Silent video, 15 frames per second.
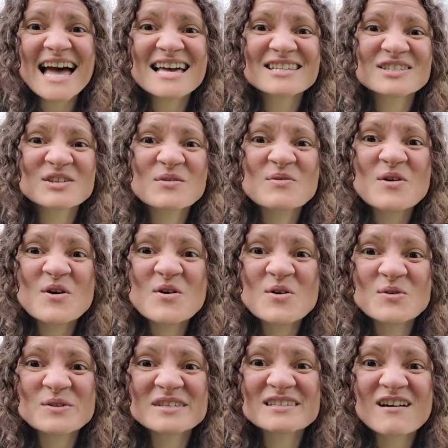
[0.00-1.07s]
So
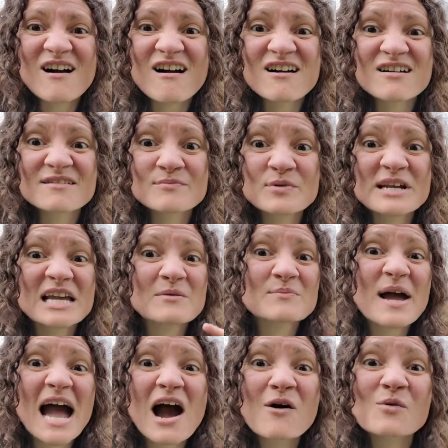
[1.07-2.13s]
those are bringing
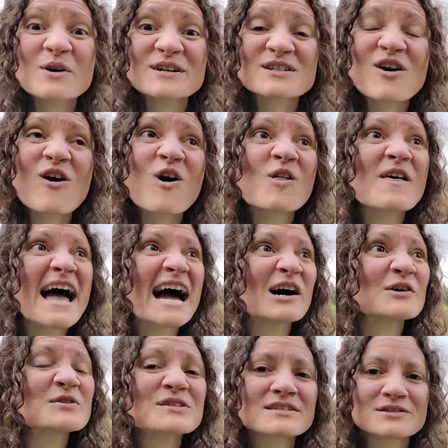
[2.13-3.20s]
power to all the
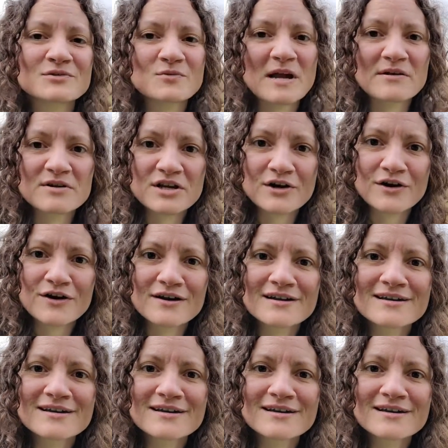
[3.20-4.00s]
houses around here.